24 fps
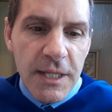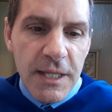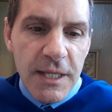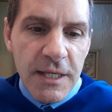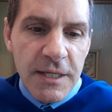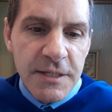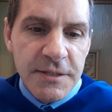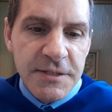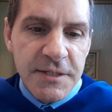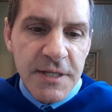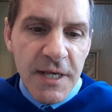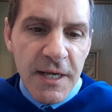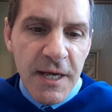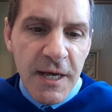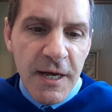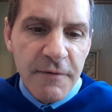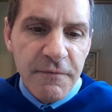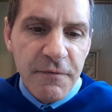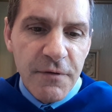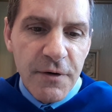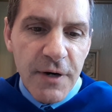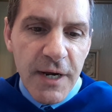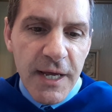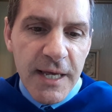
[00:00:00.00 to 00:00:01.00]
is
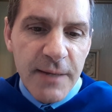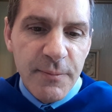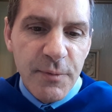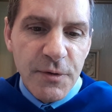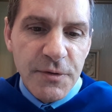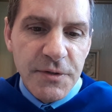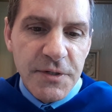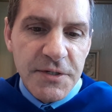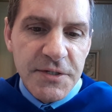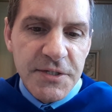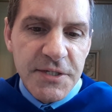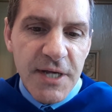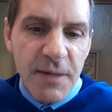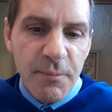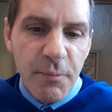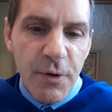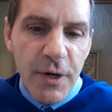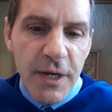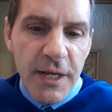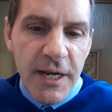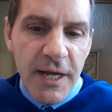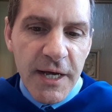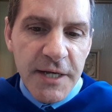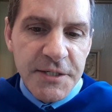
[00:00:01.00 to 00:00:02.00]
ever able to
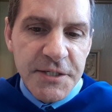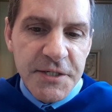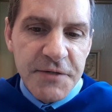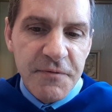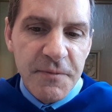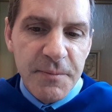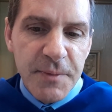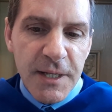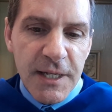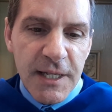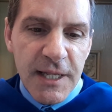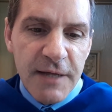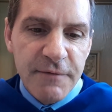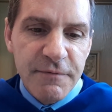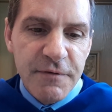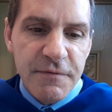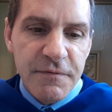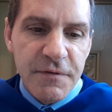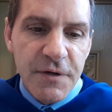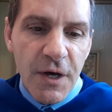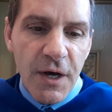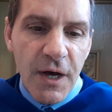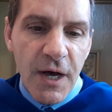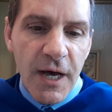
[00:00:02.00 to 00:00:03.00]
separate us from the love
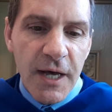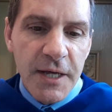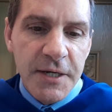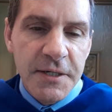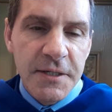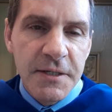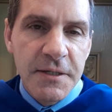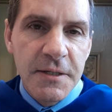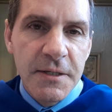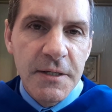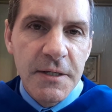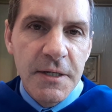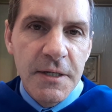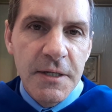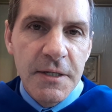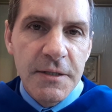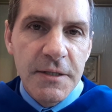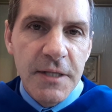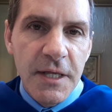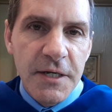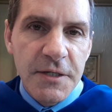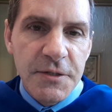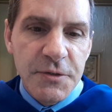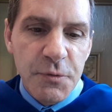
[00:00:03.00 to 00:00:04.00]
of God
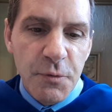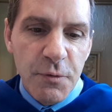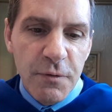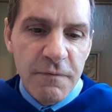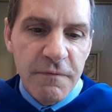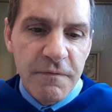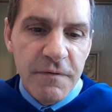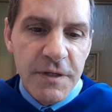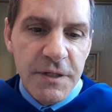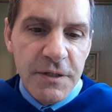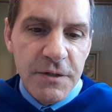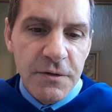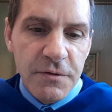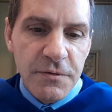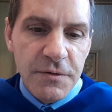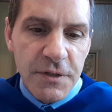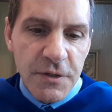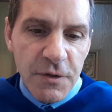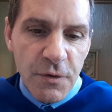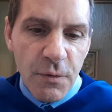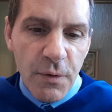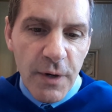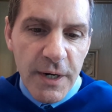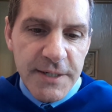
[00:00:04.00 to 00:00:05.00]
that is revealed
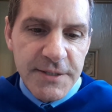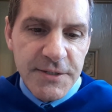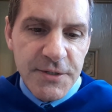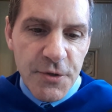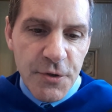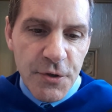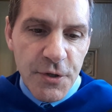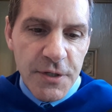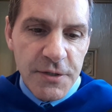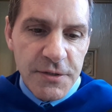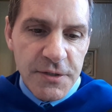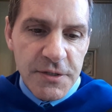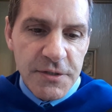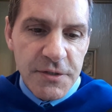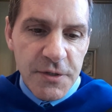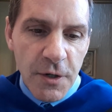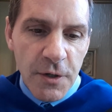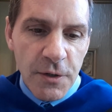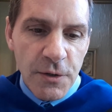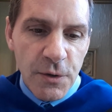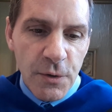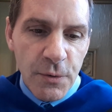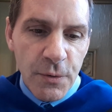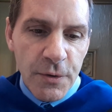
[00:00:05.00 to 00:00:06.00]
in Christ Jesus
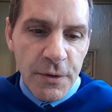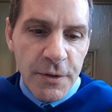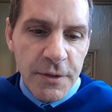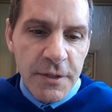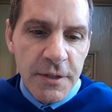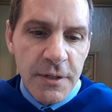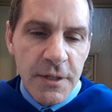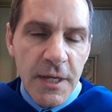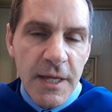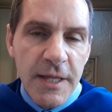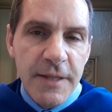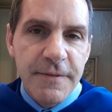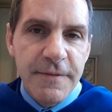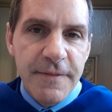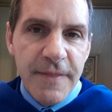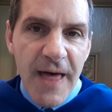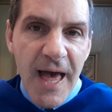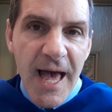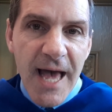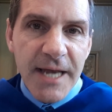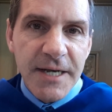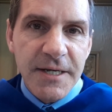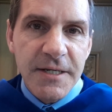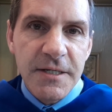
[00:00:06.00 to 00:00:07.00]
our Lord."
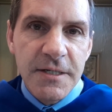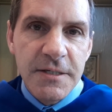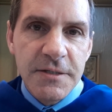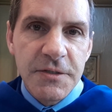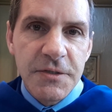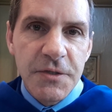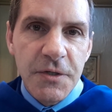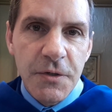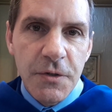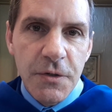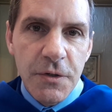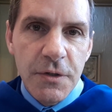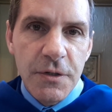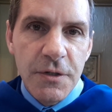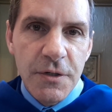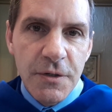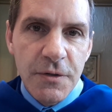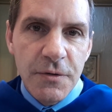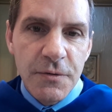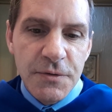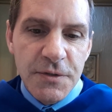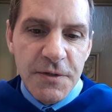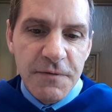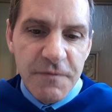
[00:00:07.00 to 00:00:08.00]
That is the good
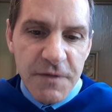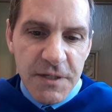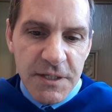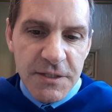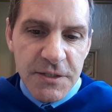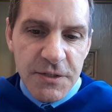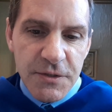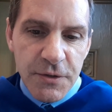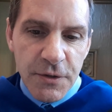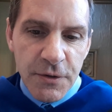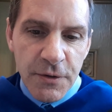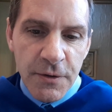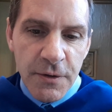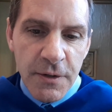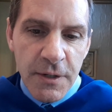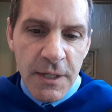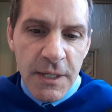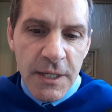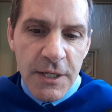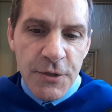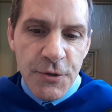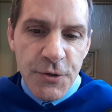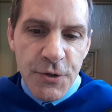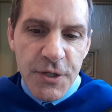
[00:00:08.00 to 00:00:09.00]
news of Easter.
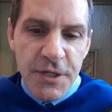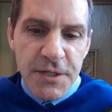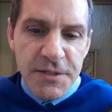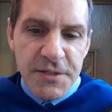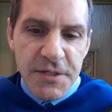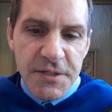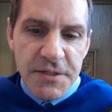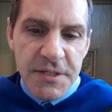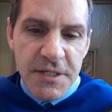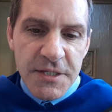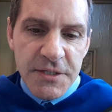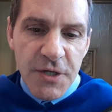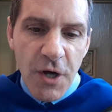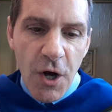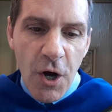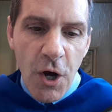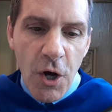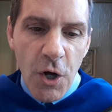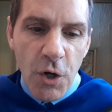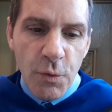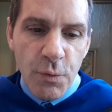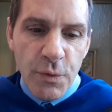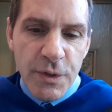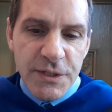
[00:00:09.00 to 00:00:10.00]
Jesus is
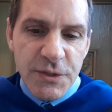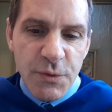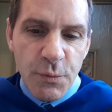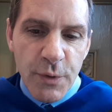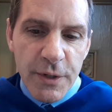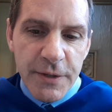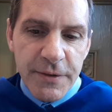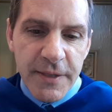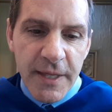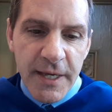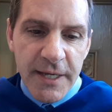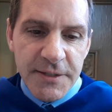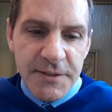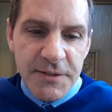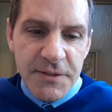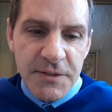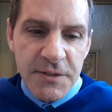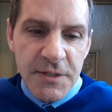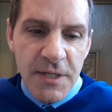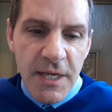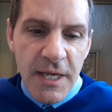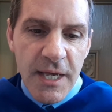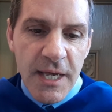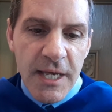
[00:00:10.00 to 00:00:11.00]
always with
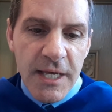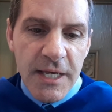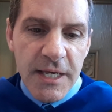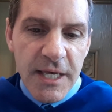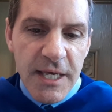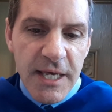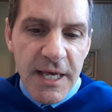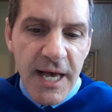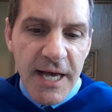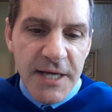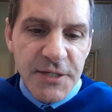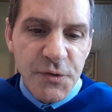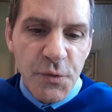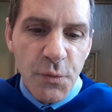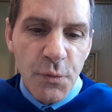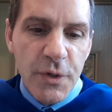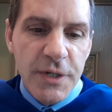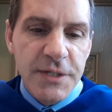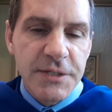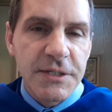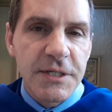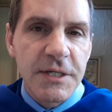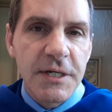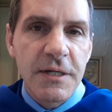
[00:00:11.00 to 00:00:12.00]
us. He has
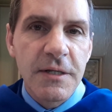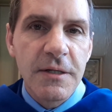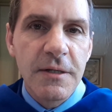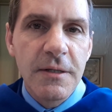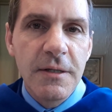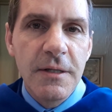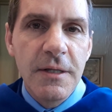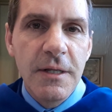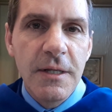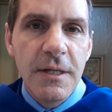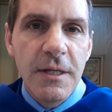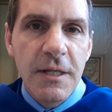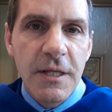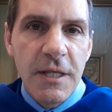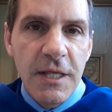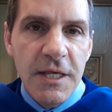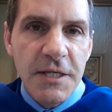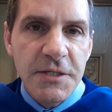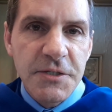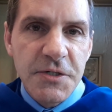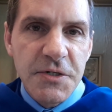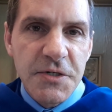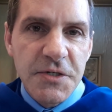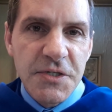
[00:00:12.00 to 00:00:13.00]
risen. He
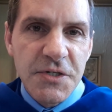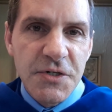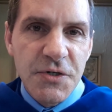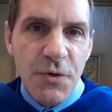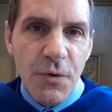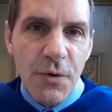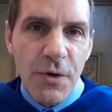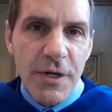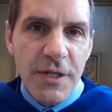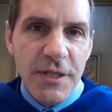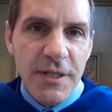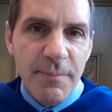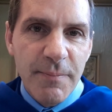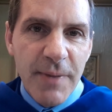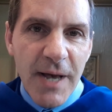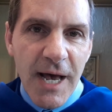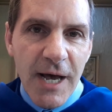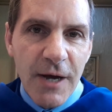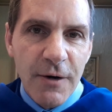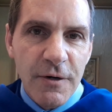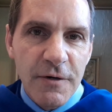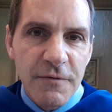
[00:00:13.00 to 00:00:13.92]
has destroyed the power